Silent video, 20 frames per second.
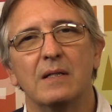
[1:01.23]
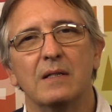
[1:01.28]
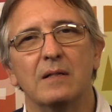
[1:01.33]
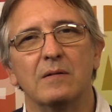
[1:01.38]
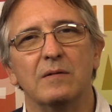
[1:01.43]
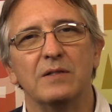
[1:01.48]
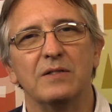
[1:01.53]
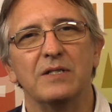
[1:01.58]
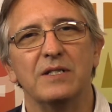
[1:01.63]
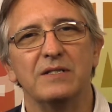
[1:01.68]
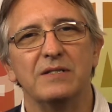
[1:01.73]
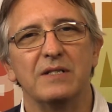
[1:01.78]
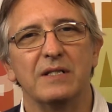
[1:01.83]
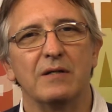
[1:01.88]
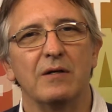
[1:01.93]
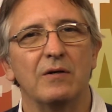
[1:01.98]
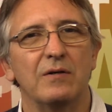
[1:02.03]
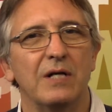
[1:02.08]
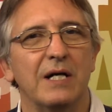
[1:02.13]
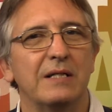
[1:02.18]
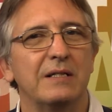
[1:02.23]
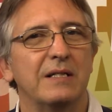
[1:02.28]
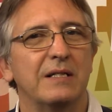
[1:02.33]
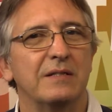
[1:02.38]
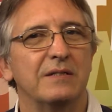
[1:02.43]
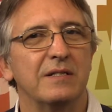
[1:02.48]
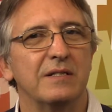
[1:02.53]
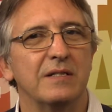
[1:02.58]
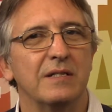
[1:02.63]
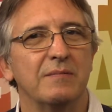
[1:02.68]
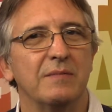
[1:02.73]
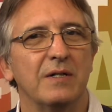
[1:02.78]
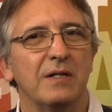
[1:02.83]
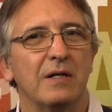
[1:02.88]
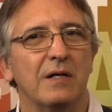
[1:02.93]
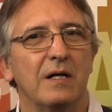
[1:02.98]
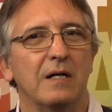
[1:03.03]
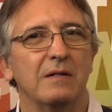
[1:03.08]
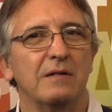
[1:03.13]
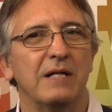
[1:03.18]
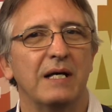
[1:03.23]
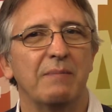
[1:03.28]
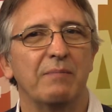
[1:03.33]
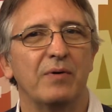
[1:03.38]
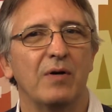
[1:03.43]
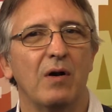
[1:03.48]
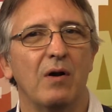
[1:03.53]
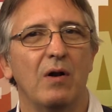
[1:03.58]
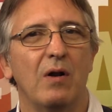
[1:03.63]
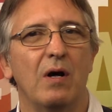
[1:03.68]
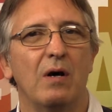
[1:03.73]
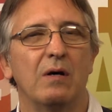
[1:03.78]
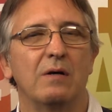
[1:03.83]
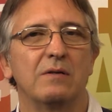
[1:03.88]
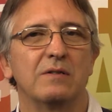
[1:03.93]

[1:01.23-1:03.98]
which is the conducting system of the heart. They prolong